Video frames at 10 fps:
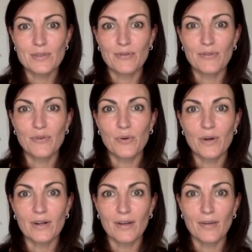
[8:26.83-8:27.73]

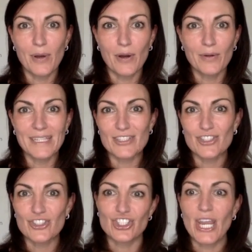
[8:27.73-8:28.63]
four components
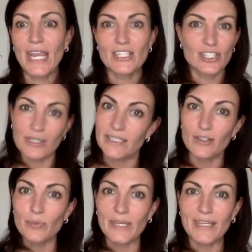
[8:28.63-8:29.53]
change a
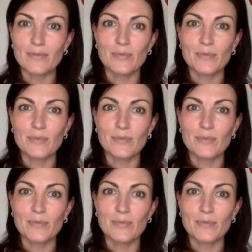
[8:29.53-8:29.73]
little bit?